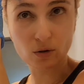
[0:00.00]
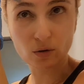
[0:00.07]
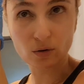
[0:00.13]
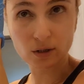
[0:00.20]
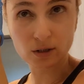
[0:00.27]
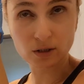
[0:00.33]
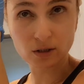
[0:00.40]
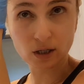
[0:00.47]

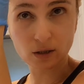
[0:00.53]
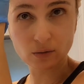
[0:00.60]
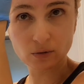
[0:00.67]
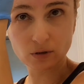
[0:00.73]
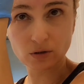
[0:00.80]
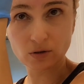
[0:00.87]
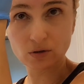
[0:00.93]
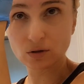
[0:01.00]
slowly. Start
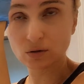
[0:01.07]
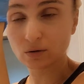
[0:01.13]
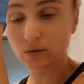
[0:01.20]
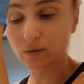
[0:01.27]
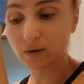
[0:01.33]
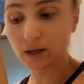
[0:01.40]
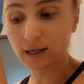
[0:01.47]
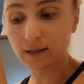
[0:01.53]
with the
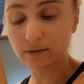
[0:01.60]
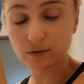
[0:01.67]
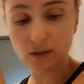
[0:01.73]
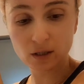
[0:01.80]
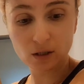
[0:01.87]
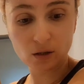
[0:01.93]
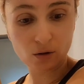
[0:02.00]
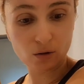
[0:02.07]
0.5
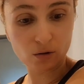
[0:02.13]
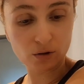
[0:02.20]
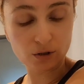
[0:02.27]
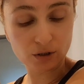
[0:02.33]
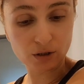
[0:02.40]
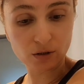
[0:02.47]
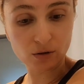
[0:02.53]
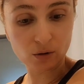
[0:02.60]
or
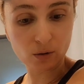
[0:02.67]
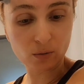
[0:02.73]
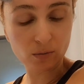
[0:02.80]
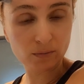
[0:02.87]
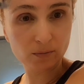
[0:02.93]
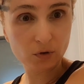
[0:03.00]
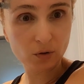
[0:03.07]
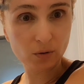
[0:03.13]

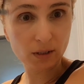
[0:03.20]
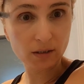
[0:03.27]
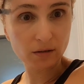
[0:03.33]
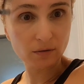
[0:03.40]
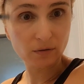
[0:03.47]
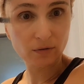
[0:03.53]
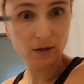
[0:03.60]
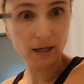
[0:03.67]

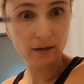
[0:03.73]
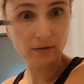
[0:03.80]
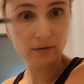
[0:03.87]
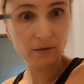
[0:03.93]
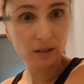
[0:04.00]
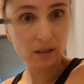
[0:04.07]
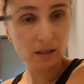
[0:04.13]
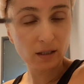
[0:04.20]

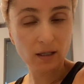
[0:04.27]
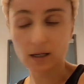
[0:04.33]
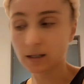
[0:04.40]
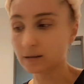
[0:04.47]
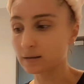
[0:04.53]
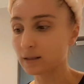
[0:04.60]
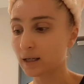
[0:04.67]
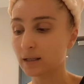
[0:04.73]
0.25
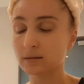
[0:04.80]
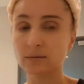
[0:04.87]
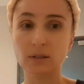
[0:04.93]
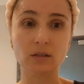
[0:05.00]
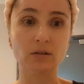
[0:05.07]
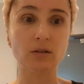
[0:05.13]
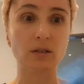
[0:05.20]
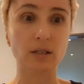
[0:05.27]
and
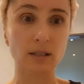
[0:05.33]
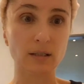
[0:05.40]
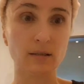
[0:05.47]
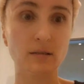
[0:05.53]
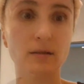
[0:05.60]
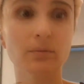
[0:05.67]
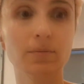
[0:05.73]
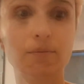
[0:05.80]
then
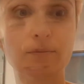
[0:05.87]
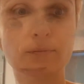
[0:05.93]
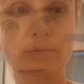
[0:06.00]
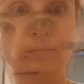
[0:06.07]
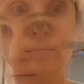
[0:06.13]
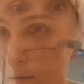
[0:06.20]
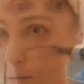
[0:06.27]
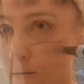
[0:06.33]
increase. So the
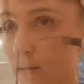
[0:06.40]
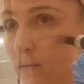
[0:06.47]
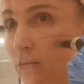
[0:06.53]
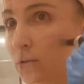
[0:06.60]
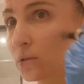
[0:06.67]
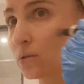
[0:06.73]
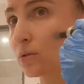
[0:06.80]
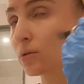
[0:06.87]
other things I
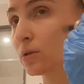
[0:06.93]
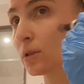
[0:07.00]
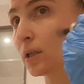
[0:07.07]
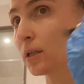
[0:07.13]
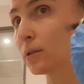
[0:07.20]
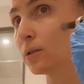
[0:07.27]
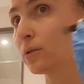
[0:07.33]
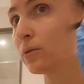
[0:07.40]
want to
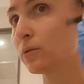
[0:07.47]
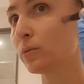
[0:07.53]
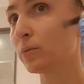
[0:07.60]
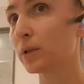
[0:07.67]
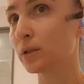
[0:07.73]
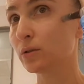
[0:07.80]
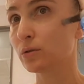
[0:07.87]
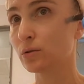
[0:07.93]
tell you,
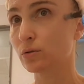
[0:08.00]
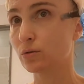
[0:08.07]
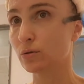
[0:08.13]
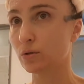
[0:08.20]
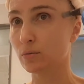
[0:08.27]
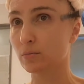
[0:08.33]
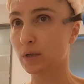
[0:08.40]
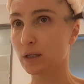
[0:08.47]
when you
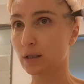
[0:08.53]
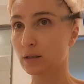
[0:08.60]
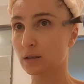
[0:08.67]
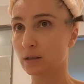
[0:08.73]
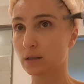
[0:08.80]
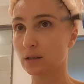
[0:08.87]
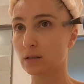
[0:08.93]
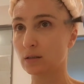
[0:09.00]
do your
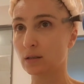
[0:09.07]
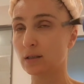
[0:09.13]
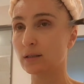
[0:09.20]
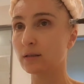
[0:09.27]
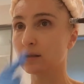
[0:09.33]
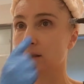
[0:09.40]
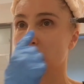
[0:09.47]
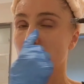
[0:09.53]

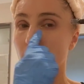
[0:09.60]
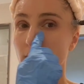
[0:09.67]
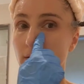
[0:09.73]
microneedling,